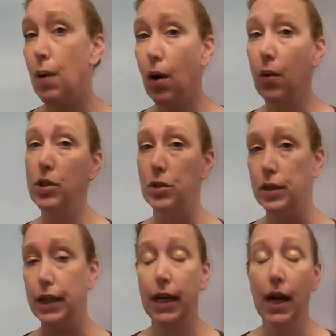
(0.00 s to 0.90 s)
the
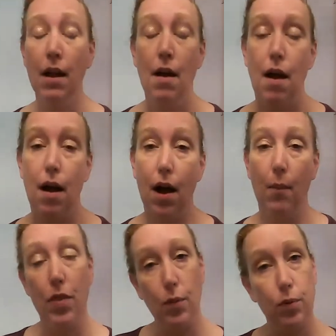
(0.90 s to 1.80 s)
poetry,
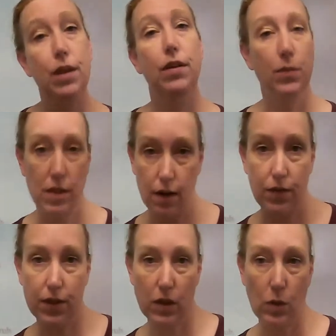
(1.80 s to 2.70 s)
um, the rhythms of
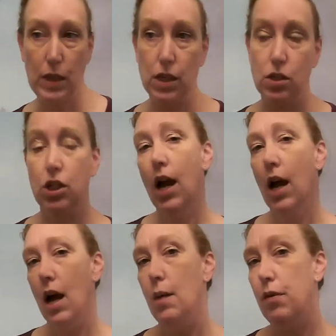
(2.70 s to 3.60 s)
the speech
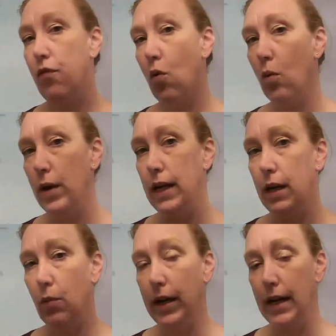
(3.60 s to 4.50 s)
uh, before
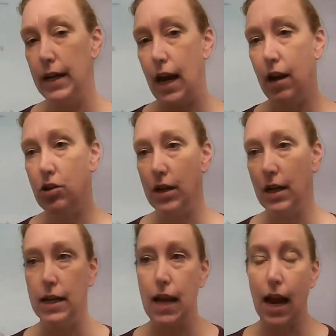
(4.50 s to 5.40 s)
we we engage in
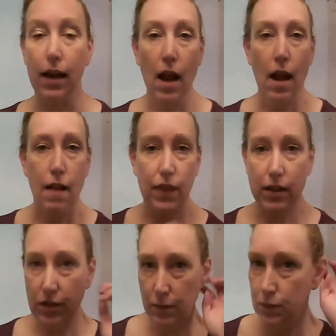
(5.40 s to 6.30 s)
it. Again,
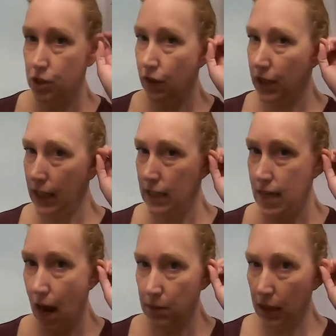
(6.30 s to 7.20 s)
things are shifting and
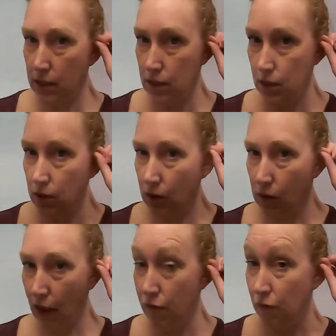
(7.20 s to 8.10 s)
adapting due to
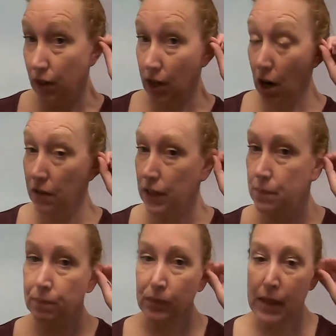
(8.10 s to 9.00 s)
life with COVID,
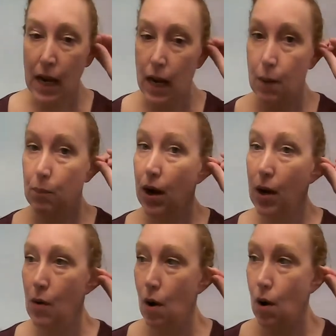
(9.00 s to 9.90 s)
um,
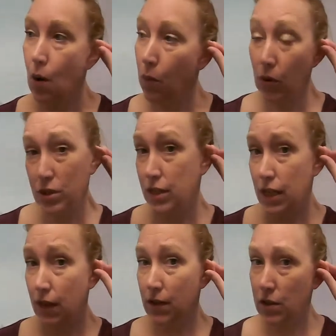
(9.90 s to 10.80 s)
but uh, we're just
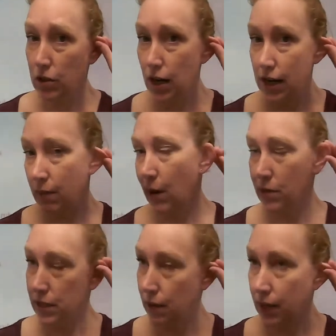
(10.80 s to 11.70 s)
going to give this a try anyway. We'll
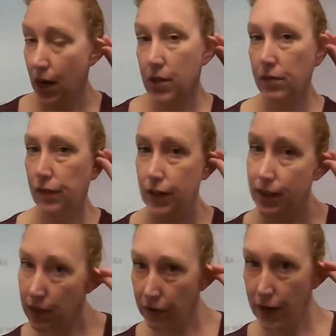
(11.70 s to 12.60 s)
see how it goes. If it
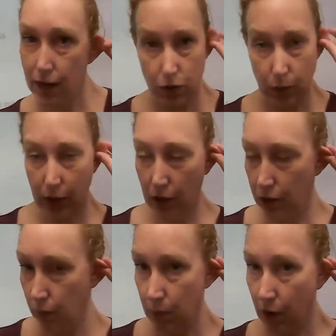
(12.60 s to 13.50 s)
fails, it fails. We learn
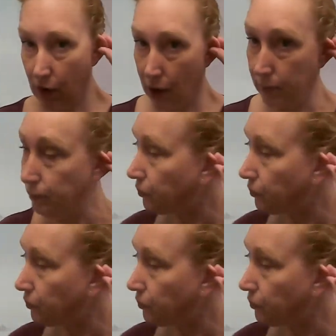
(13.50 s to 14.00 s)
and we move on.